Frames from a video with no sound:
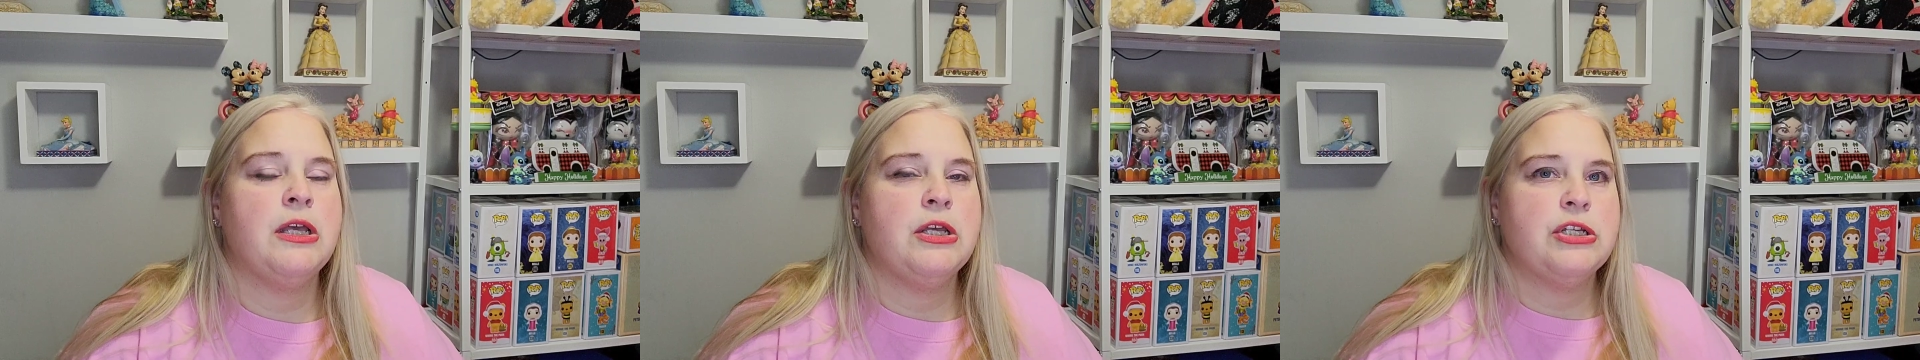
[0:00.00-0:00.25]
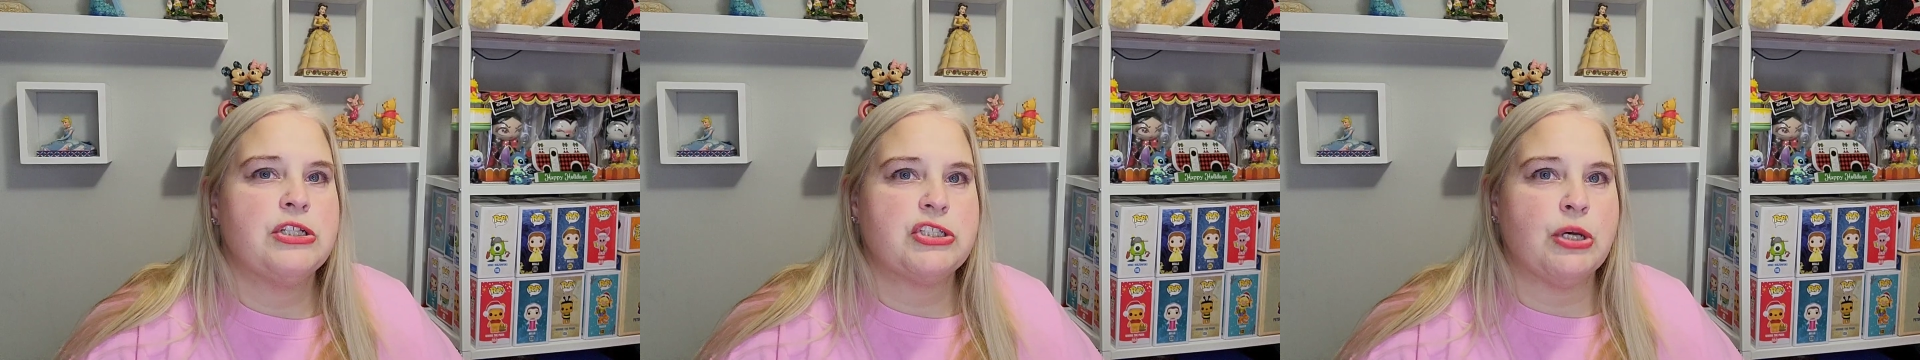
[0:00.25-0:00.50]

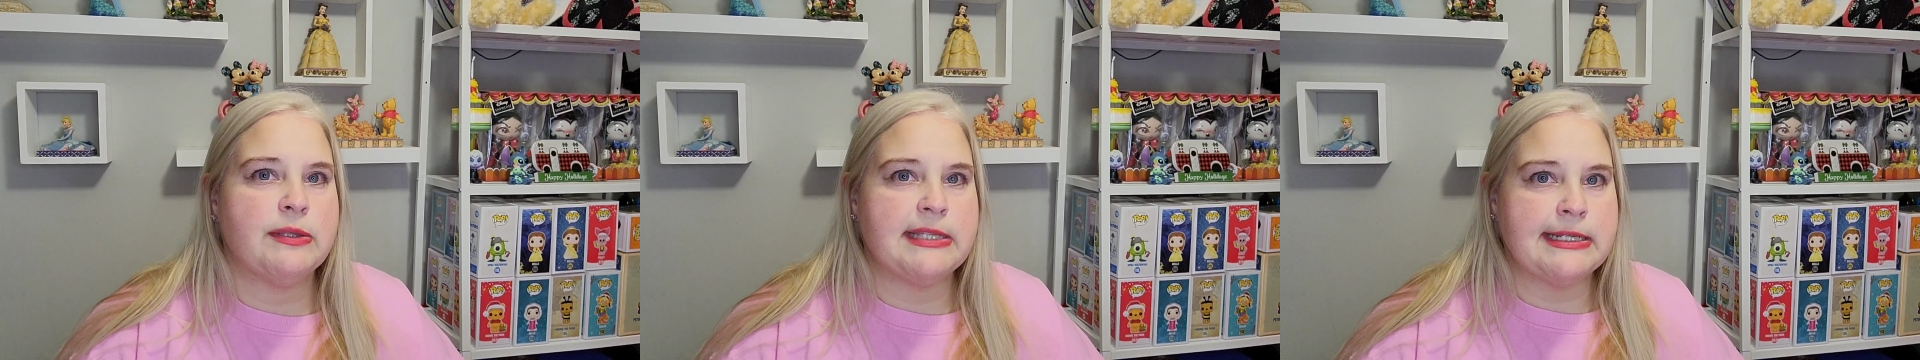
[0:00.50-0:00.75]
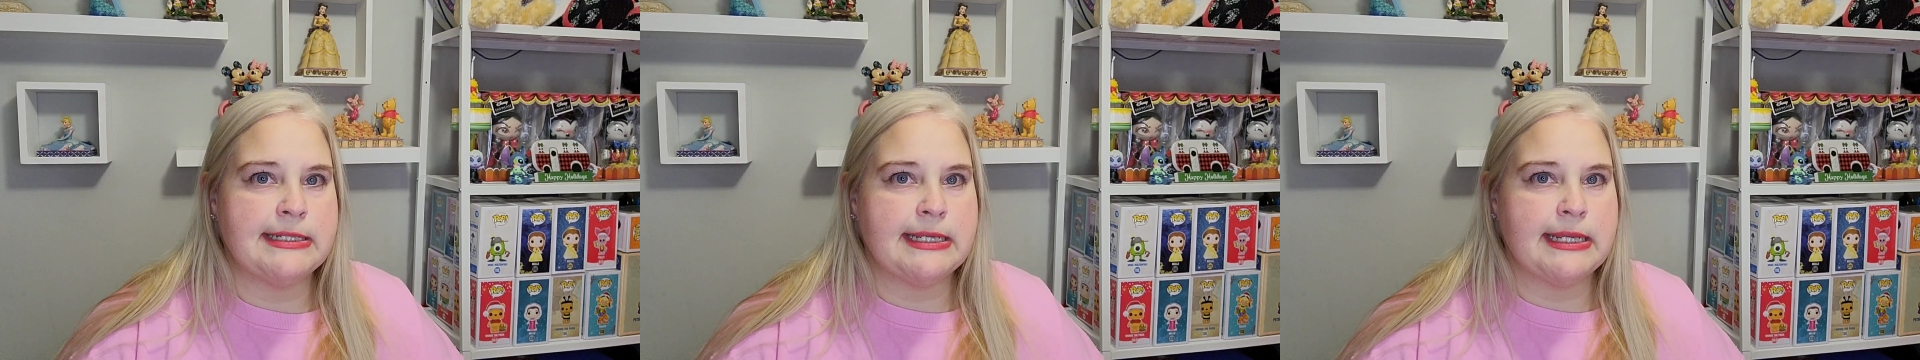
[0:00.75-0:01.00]
So
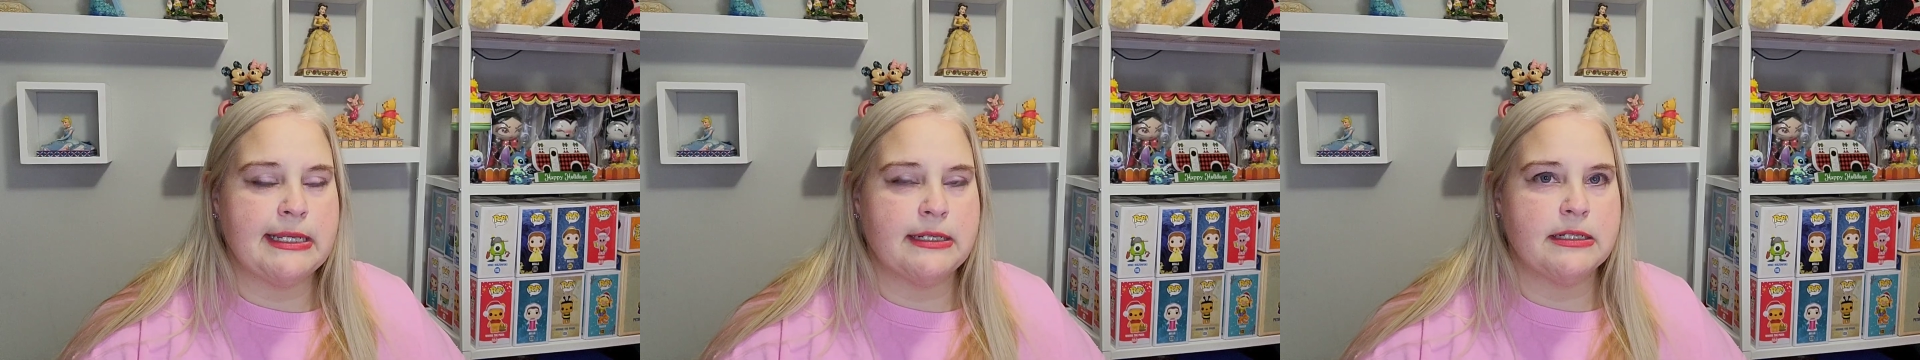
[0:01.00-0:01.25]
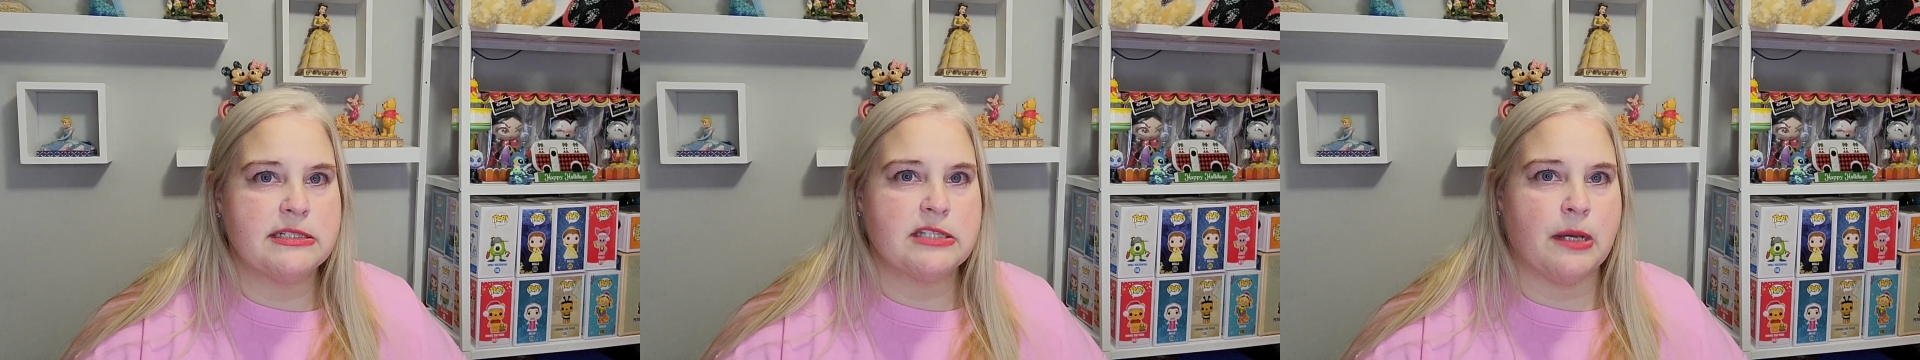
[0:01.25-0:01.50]
they
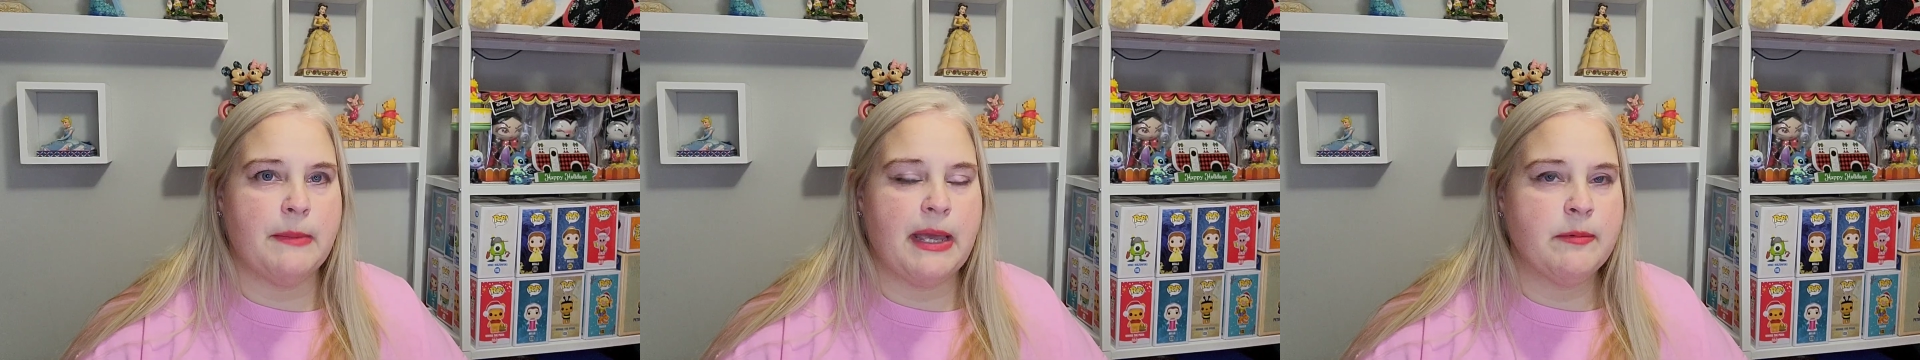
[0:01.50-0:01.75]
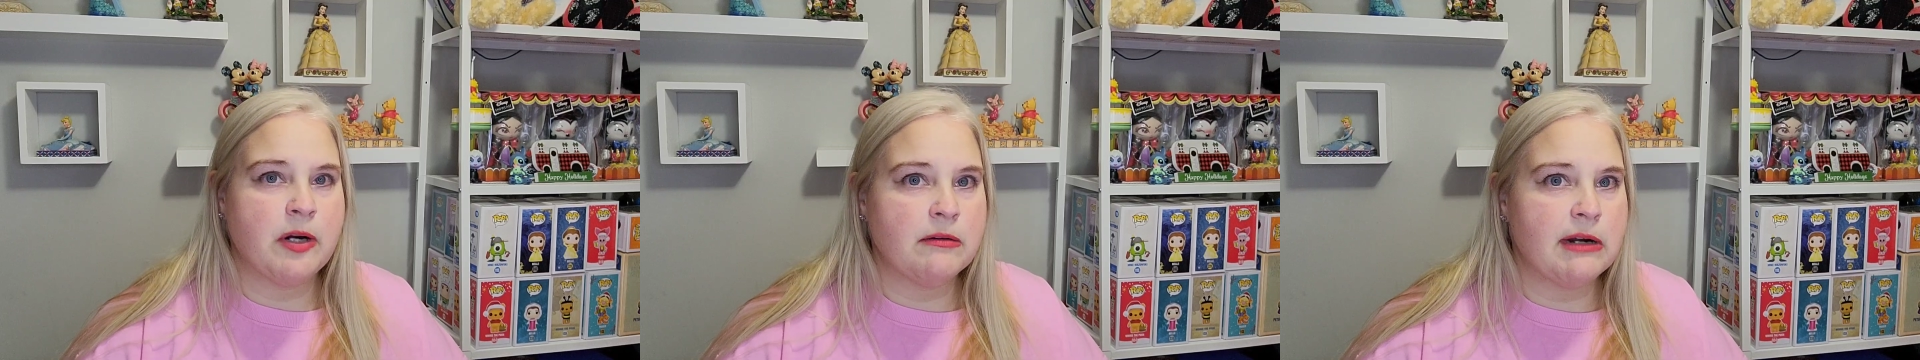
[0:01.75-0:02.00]
did some
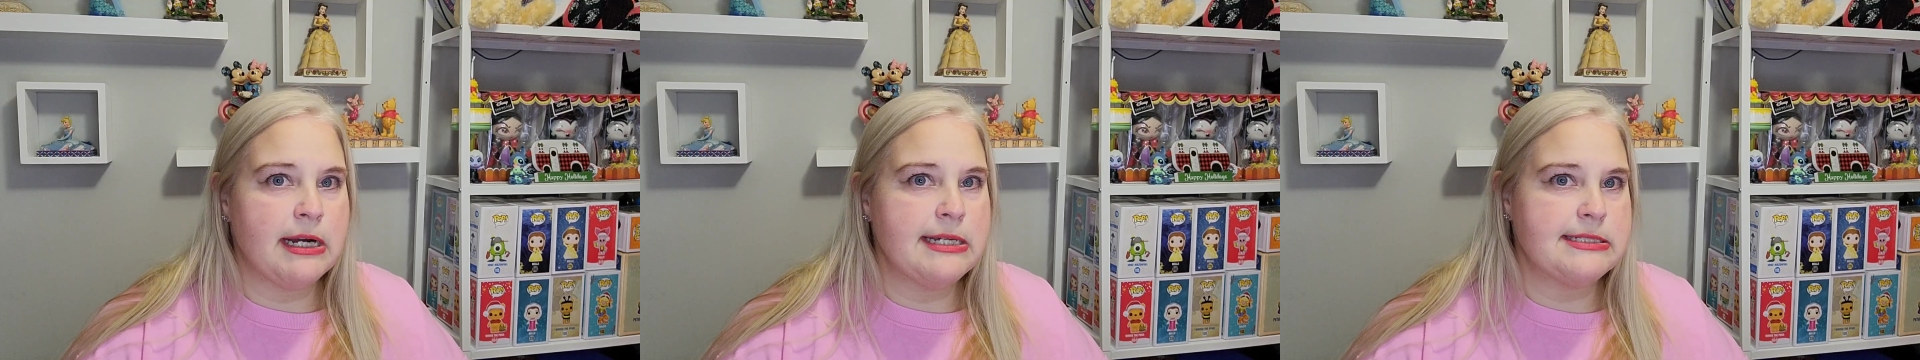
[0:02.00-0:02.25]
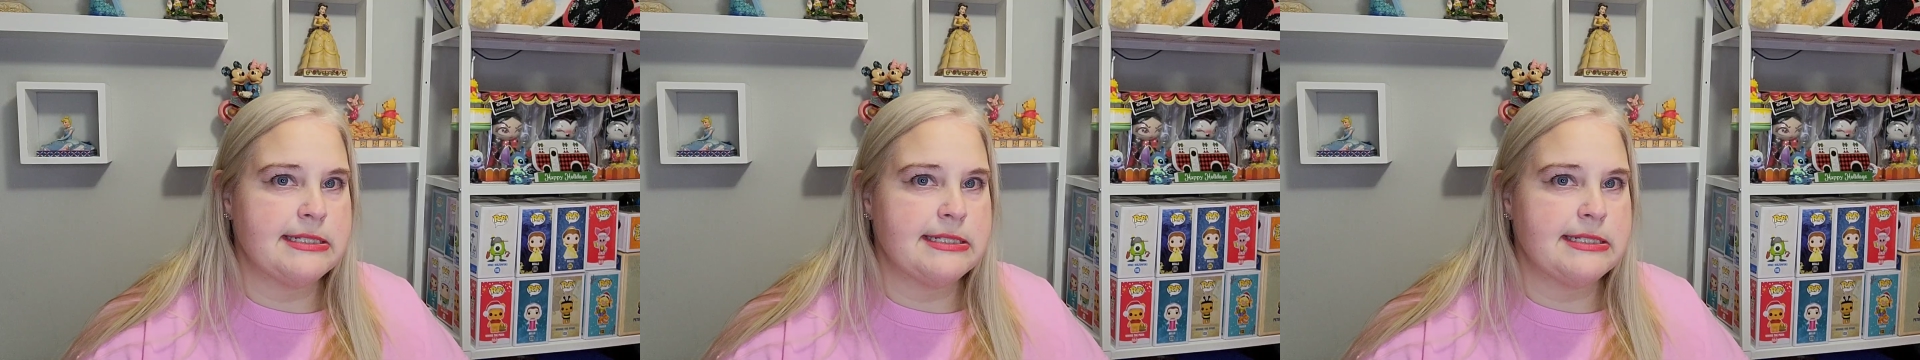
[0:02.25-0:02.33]
MRIs,